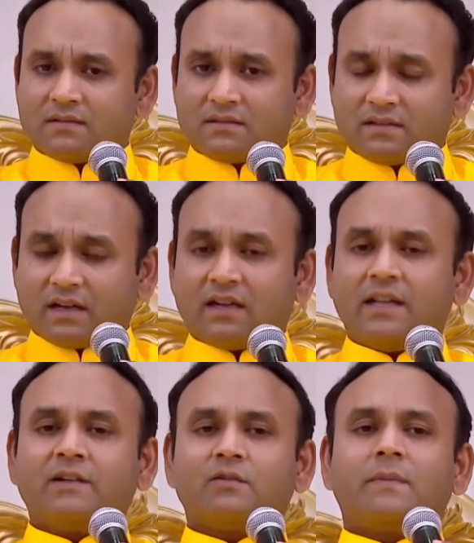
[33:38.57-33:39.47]

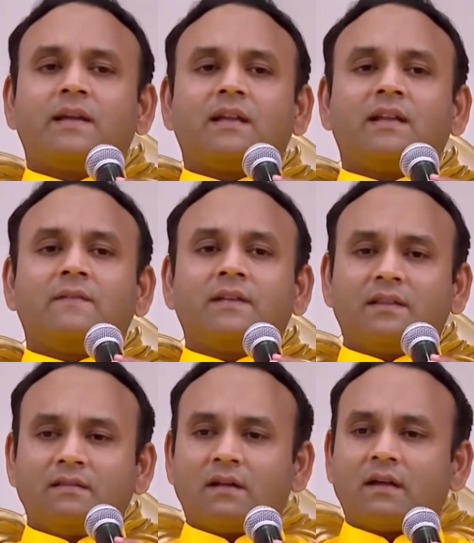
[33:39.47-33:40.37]
struggling to make a
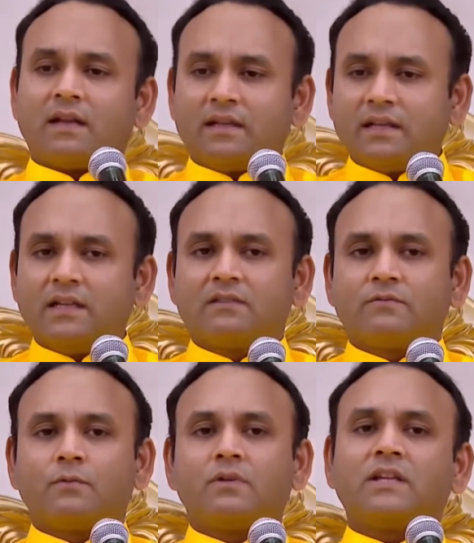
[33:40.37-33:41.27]
living and
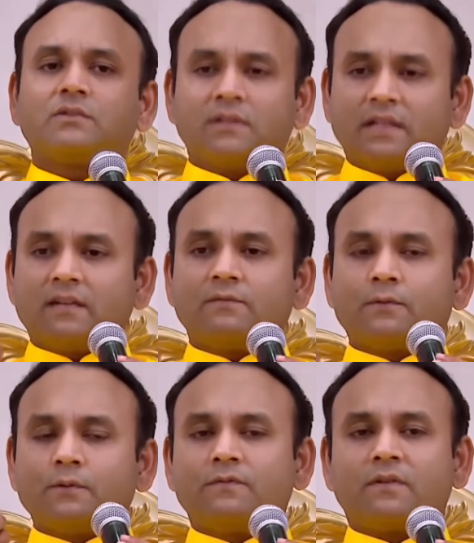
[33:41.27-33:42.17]
eat food, they should get
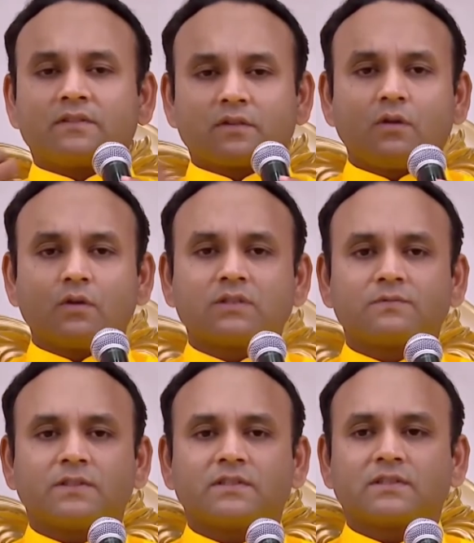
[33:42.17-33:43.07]
food first,
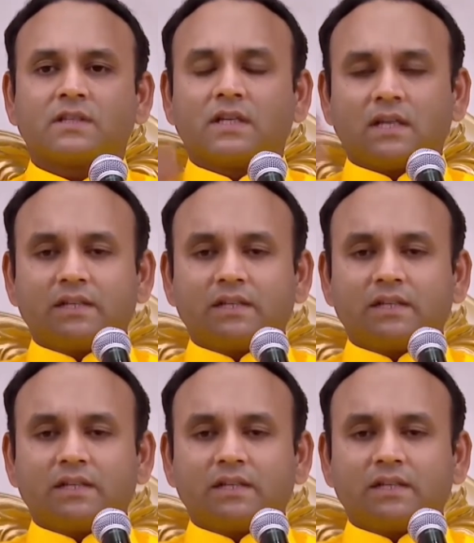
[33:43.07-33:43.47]
clothes first,